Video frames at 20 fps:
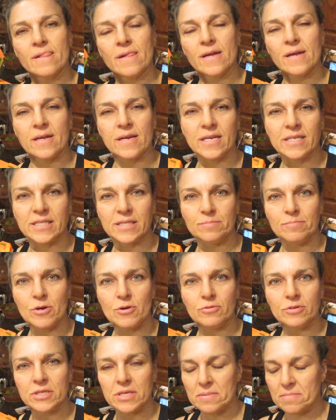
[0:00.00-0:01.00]
and I
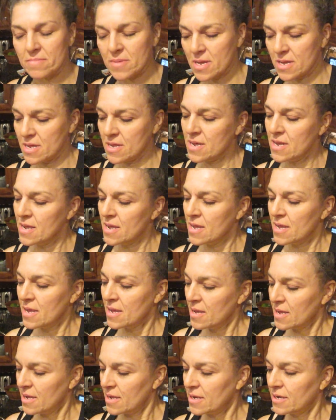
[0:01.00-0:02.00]
smoked him
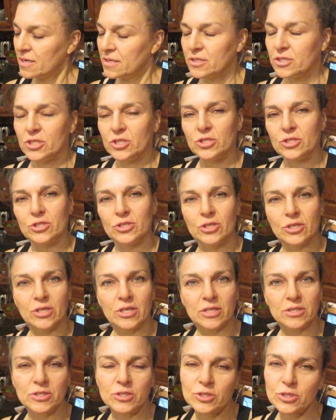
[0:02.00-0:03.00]
and it
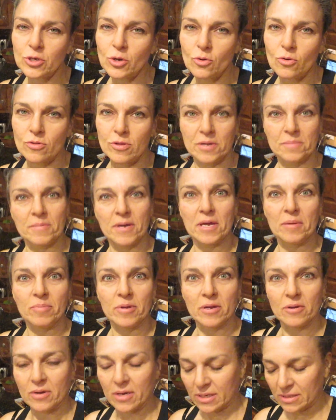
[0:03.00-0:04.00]
took its toll on my
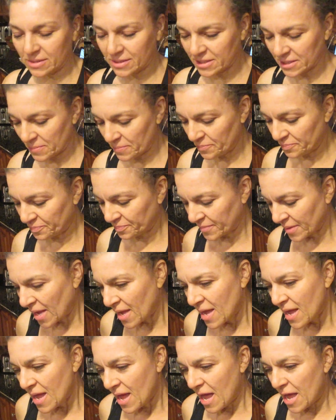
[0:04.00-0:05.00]
appearance.
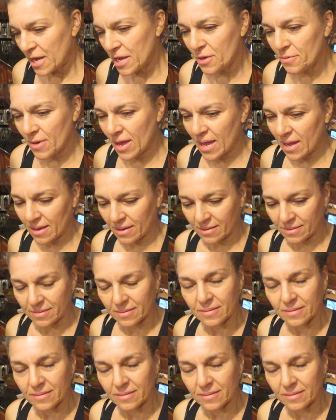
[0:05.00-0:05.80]
Anyway,